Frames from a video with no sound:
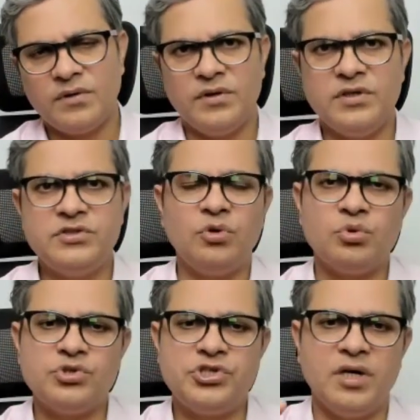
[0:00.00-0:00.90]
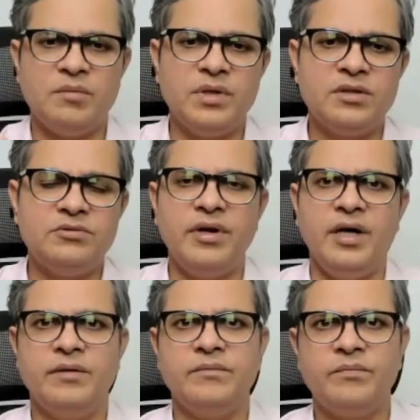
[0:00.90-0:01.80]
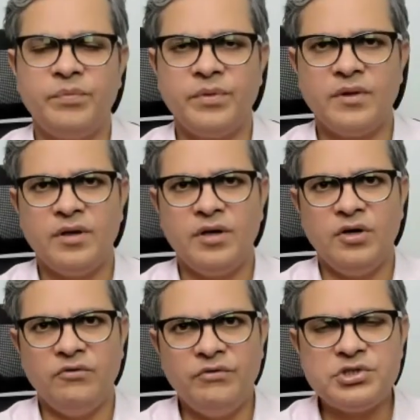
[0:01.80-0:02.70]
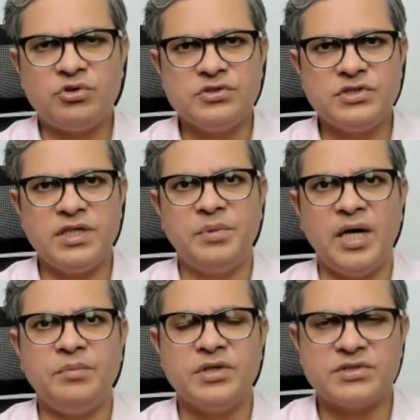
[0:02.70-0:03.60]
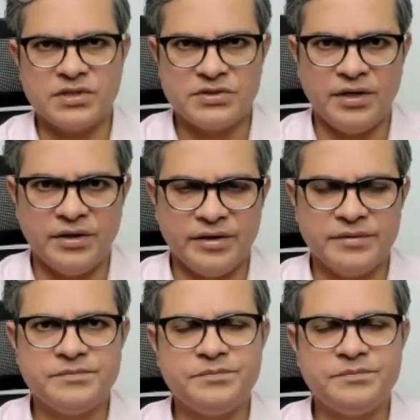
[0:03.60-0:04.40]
This is your question number 3. Which concept I am discussing here?